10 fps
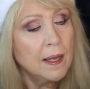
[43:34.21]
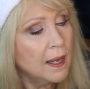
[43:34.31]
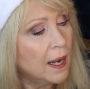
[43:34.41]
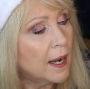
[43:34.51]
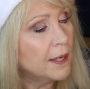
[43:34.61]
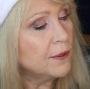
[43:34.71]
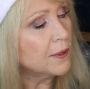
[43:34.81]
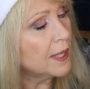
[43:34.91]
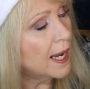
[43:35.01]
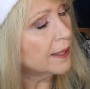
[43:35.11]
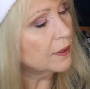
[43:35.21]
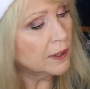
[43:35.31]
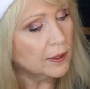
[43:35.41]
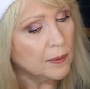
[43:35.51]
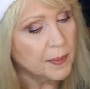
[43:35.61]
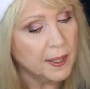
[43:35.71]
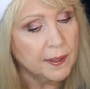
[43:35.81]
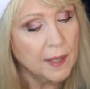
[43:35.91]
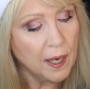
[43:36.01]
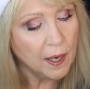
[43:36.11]
You can add a little
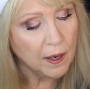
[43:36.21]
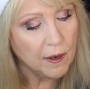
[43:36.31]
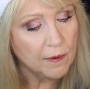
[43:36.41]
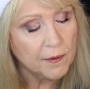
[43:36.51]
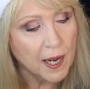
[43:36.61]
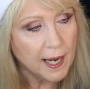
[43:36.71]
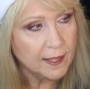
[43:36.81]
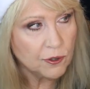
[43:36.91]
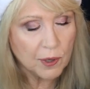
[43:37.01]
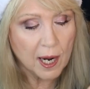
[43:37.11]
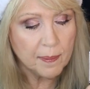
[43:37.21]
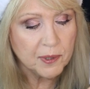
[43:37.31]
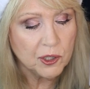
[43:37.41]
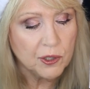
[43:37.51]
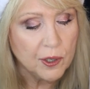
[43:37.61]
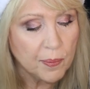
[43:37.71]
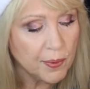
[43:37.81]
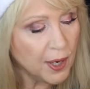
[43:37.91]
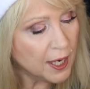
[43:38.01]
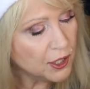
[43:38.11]
bit of eye drops to your
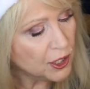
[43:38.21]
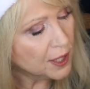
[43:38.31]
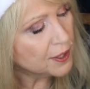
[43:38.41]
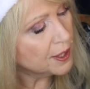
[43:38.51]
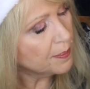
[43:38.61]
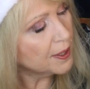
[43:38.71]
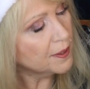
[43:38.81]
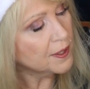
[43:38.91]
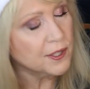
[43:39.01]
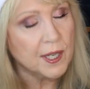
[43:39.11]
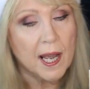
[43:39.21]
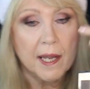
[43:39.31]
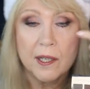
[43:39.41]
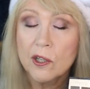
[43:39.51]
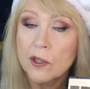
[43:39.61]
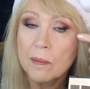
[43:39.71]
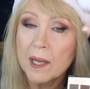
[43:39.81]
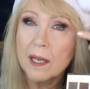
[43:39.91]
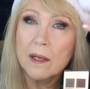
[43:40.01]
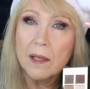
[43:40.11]
brush and dip it on the side, and you can
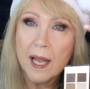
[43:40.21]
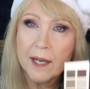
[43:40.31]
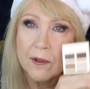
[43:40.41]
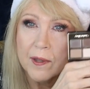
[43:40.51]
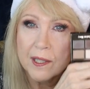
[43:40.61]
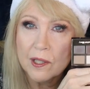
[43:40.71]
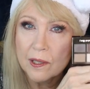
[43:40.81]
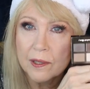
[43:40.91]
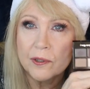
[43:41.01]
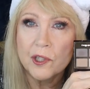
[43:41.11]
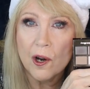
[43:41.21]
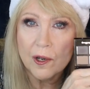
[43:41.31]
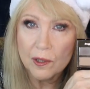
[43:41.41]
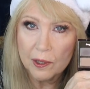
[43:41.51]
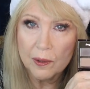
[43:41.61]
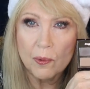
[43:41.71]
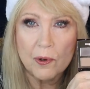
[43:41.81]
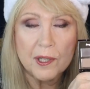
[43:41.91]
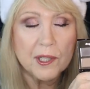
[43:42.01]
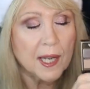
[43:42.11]
make a liner that's a little dark, a little
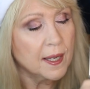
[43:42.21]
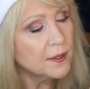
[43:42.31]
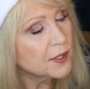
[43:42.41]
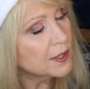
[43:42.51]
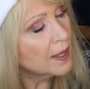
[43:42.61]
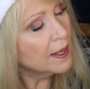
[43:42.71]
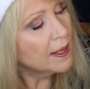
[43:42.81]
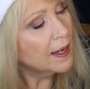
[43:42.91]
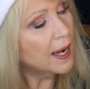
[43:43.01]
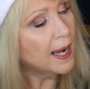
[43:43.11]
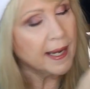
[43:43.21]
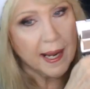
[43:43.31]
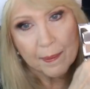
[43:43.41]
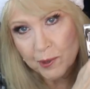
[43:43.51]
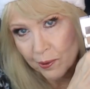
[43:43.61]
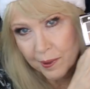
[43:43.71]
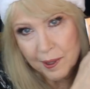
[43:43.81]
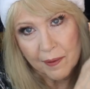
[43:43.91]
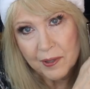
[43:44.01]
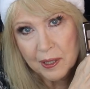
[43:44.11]
more intense. I absolutely
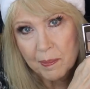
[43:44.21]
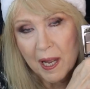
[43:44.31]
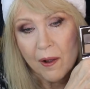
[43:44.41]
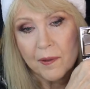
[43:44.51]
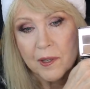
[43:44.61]
love this palette.